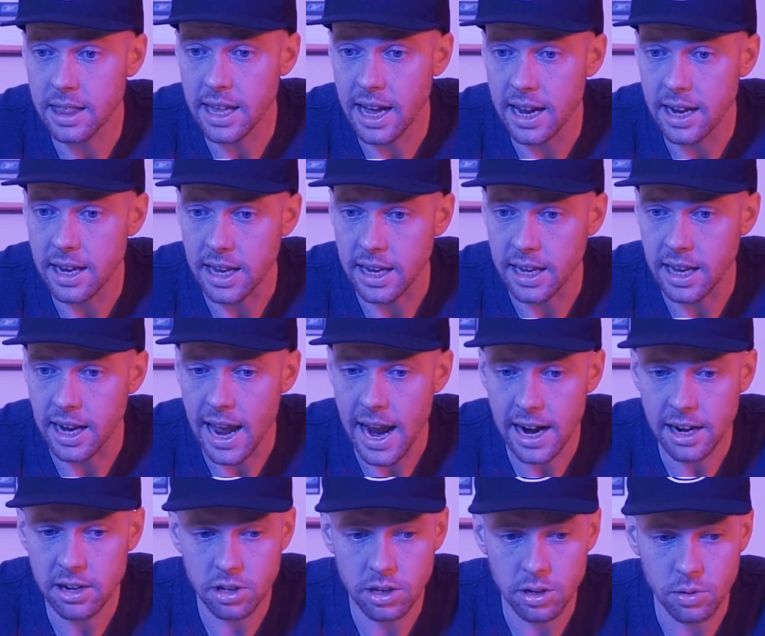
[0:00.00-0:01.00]
that it can
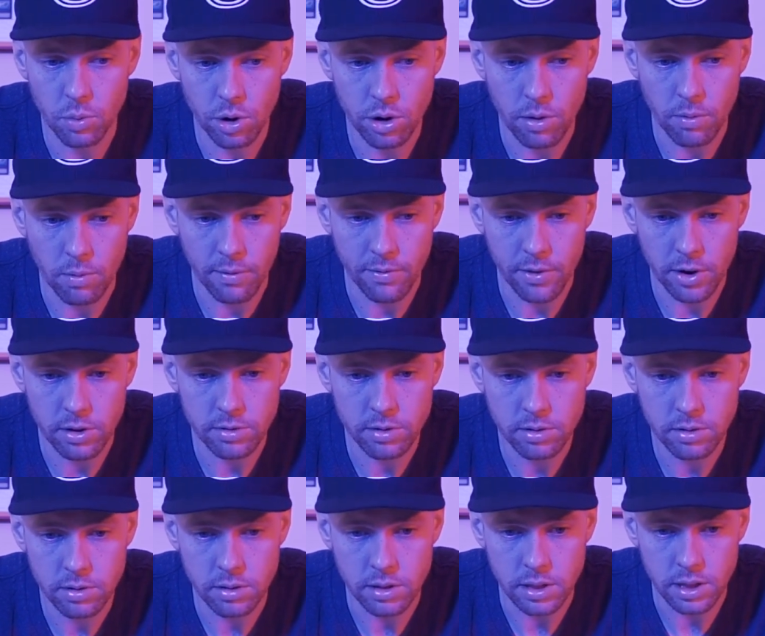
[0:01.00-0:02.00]
actually reverse